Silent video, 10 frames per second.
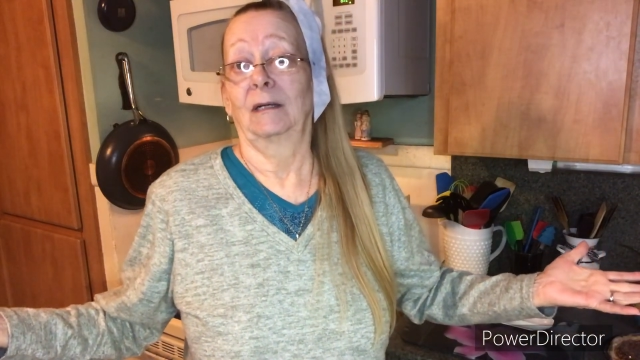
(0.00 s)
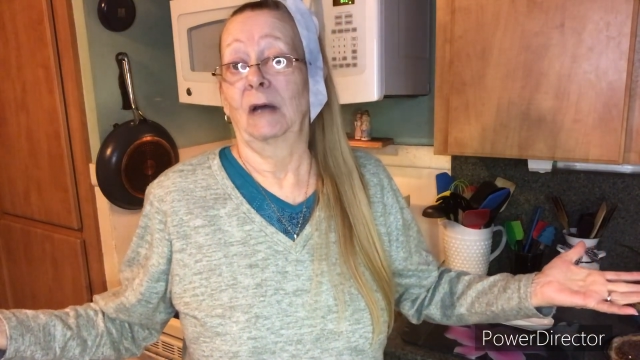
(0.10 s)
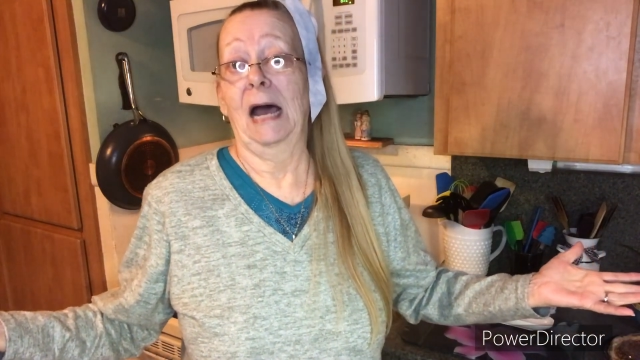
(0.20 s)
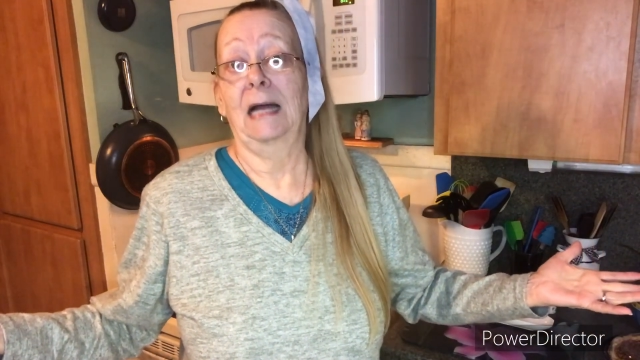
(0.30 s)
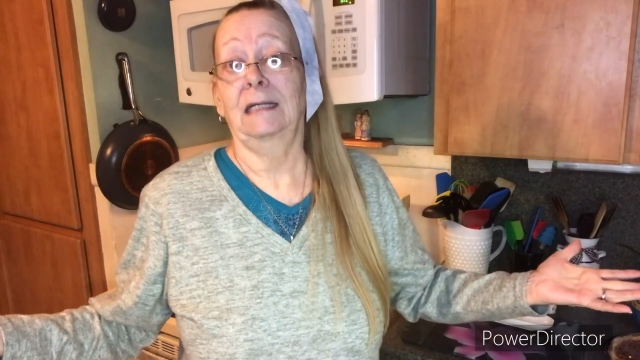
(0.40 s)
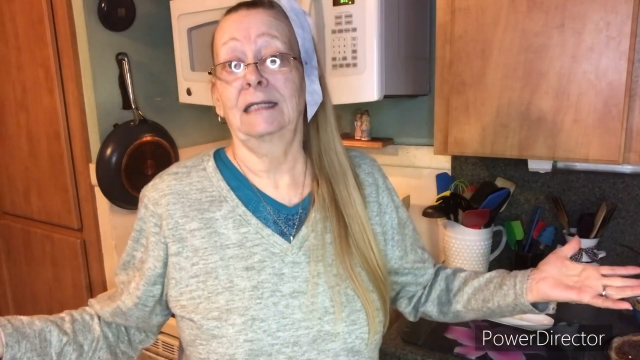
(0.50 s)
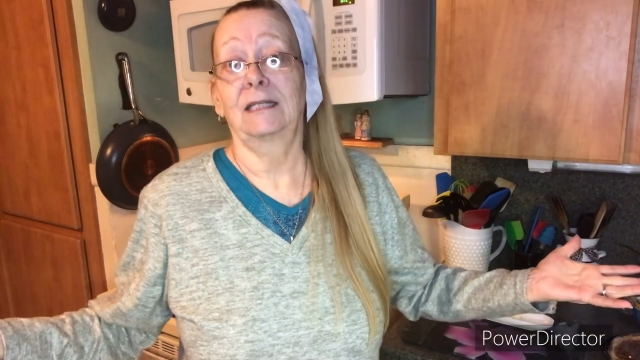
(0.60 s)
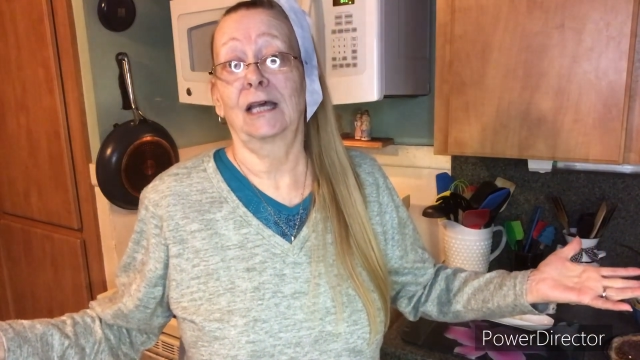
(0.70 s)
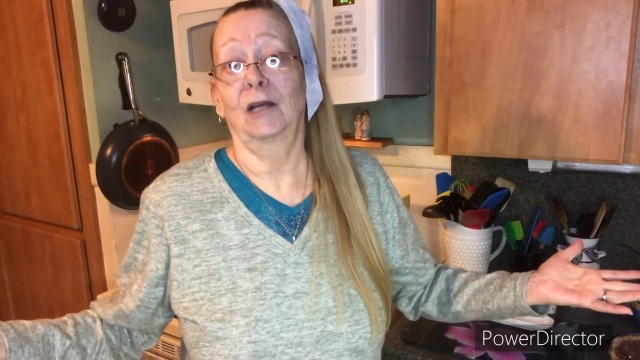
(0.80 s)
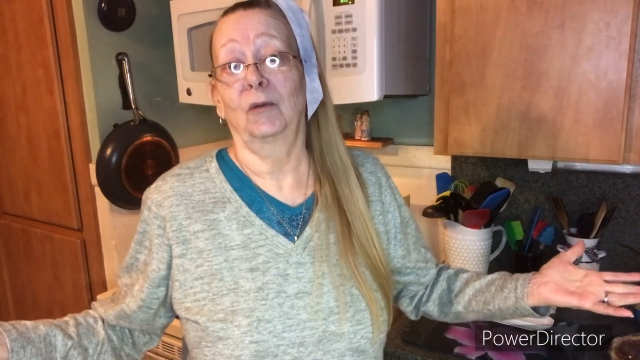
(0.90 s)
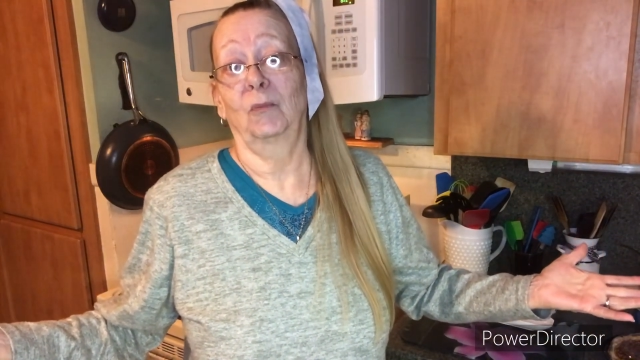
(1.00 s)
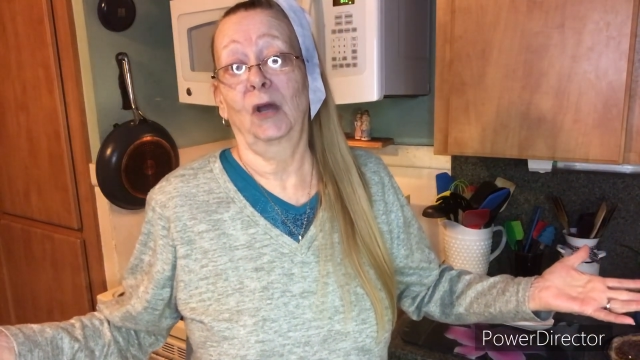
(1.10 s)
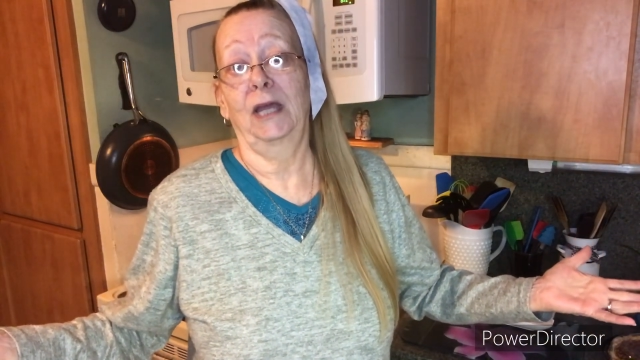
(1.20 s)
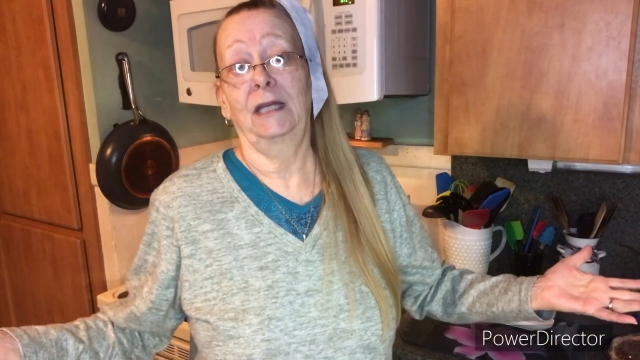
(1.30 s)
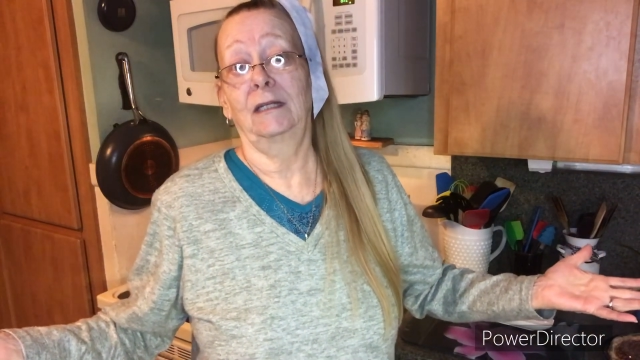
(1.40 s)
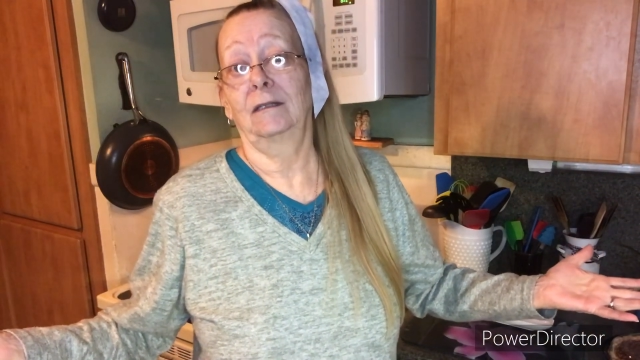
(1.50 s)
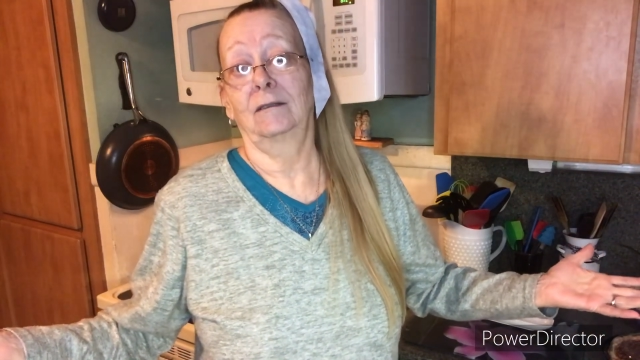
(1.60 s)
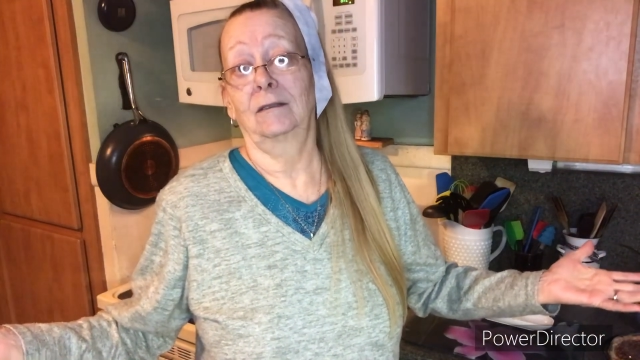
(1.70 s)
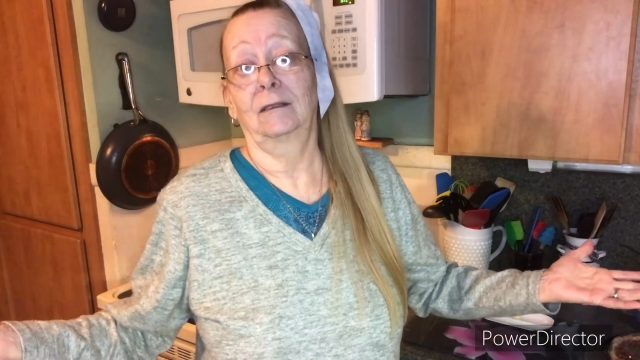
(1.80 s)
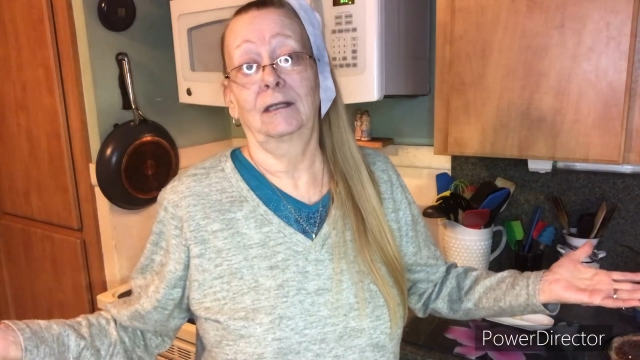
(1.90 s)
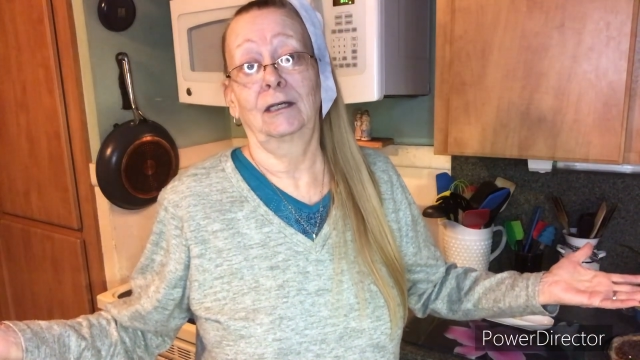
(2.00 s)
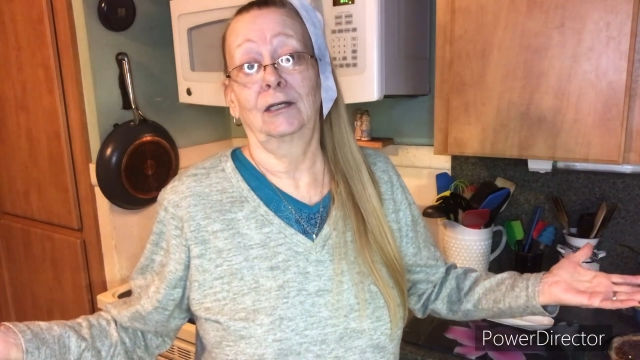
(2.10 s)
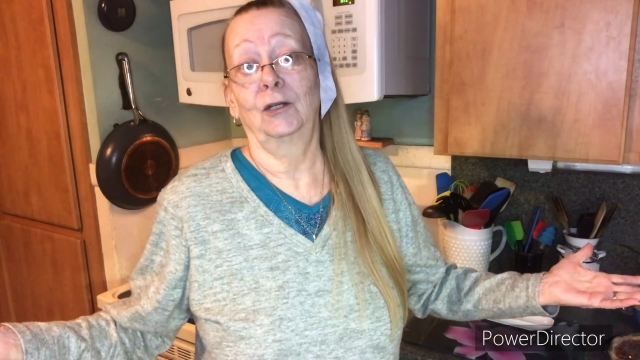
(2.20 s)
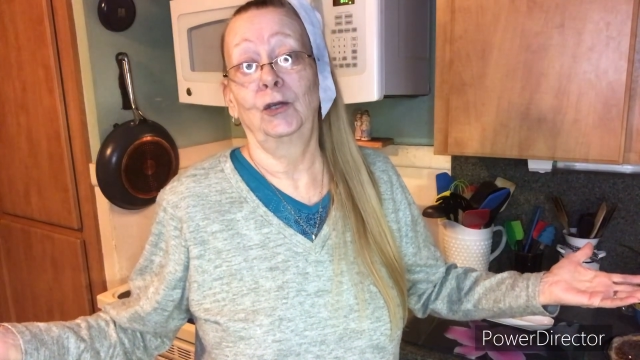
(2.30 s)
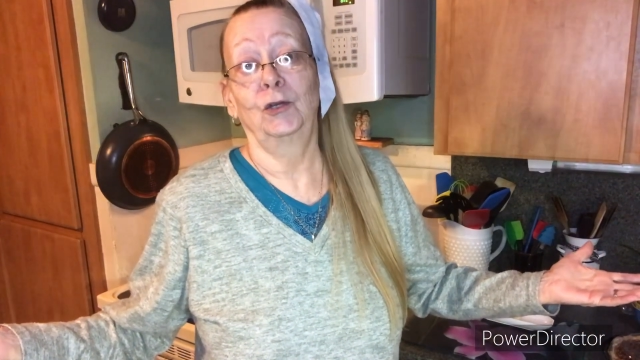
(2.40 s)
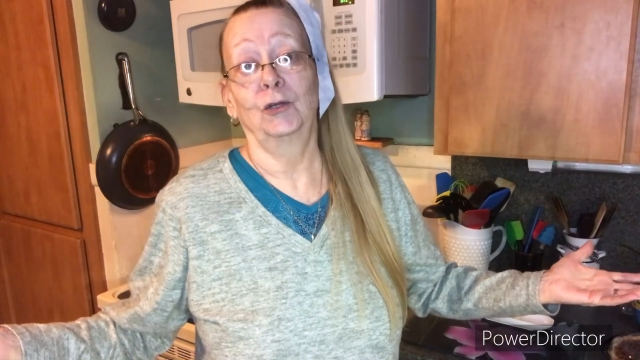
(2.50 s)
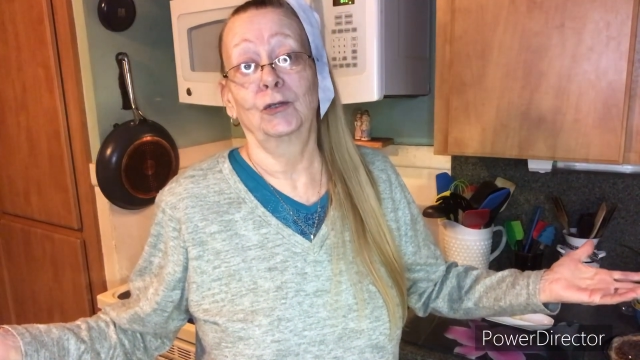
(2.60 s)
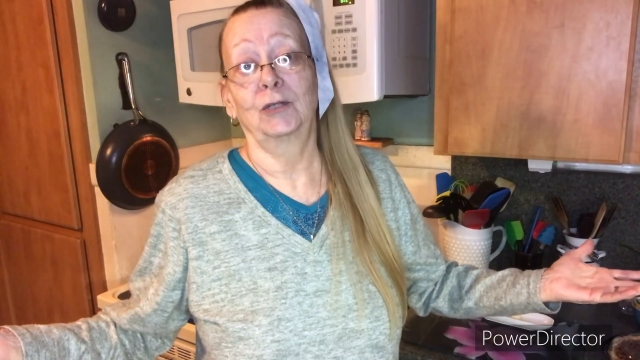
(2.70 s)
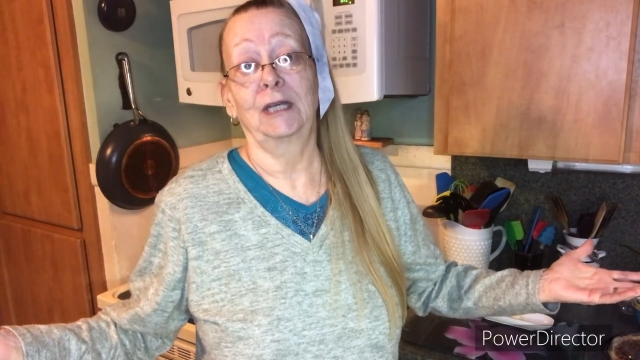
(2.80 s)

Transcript: I can celebrate the New Year's